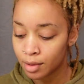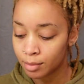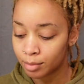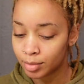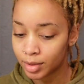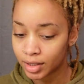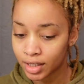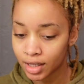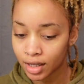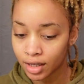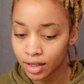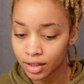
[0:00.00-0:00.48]

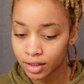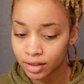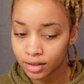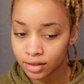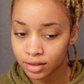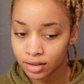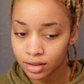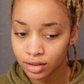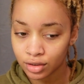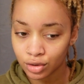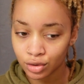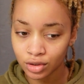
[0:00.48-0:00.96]

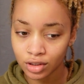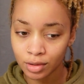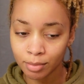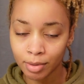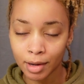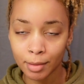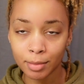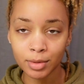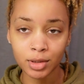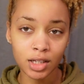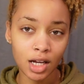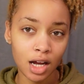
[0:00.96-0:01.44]
because using
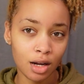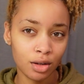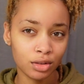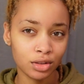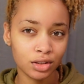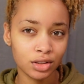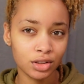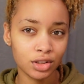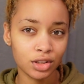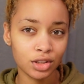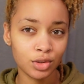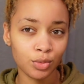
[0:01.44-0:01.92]
paper
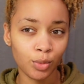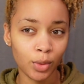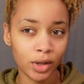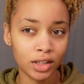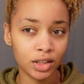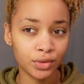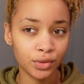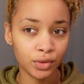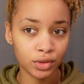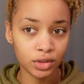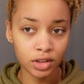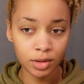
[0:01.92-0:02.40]
towels is just
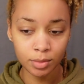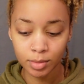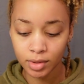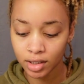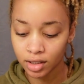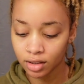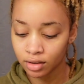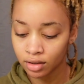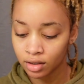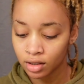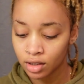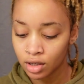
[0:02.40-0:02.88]
wasteful to
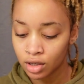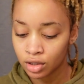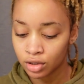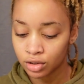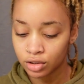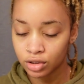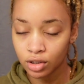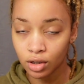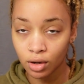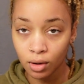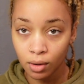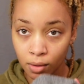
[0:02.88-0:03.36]
me.
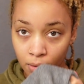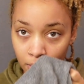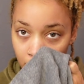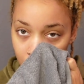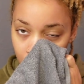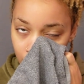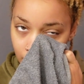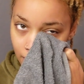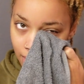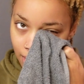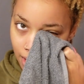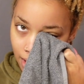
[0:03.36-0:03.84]

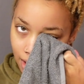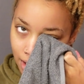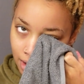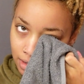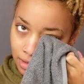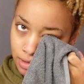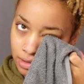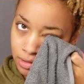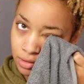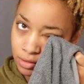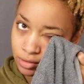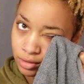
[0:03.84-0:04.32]
So I
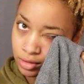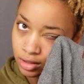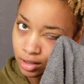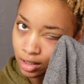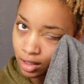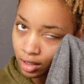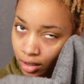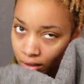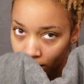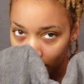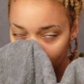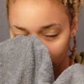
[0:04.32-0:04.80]
use
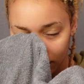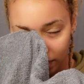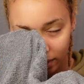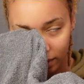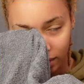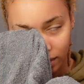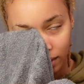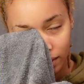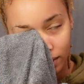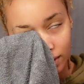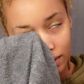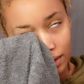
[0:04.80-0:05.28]
like a
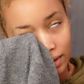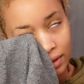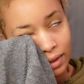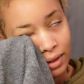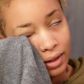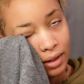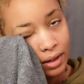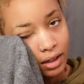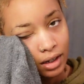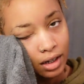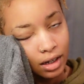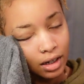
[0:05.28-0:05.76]

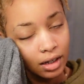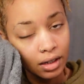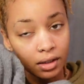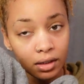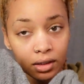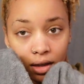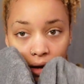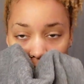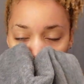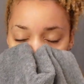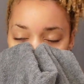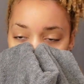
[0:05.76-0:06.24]
clean
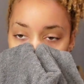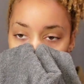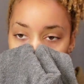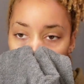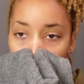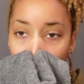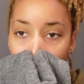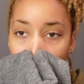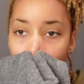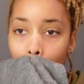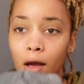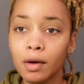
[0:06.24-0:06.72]
hand
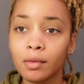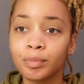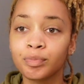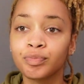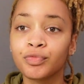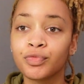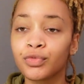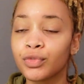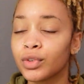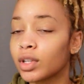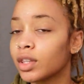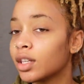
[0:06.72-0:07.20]
towel
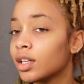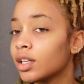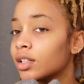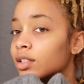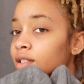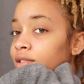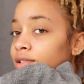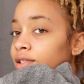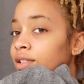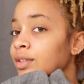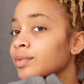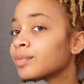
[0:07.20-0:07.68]
for
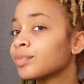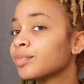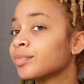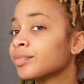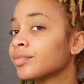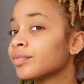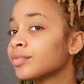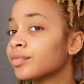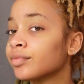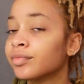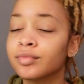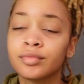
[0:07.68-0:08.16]
this
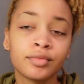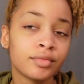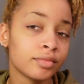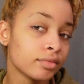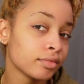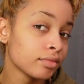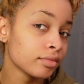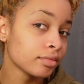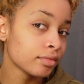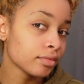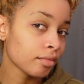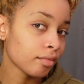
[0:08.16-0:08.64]

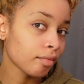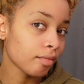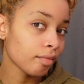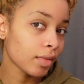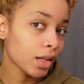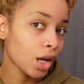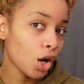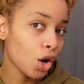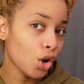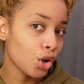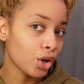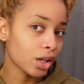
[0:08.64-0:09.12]

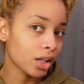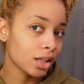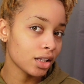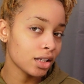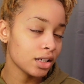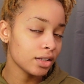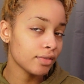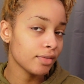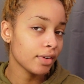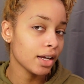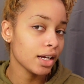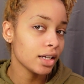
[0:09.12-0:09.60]
on a
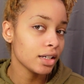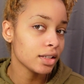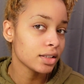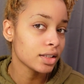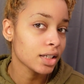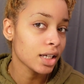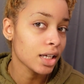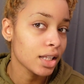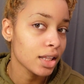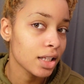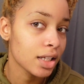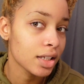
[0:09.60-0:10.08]
clean face,
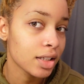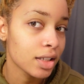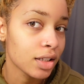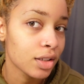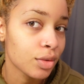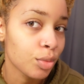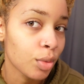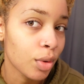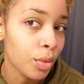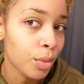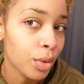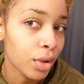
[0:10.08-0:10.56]
and this is
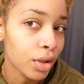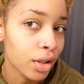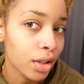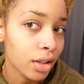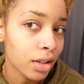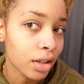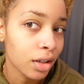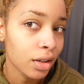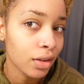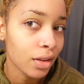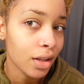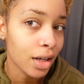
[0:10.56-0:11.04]
what we're
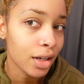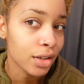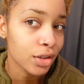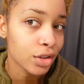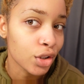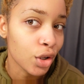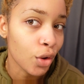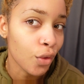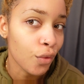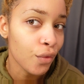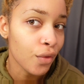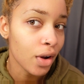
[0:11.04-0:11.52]
looking like
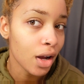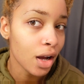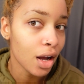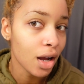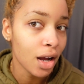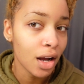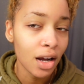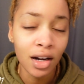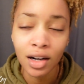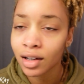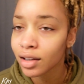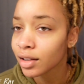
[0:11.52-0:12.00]
so
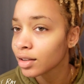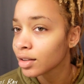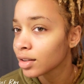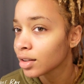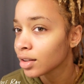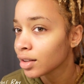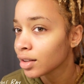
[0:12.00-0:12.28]
far.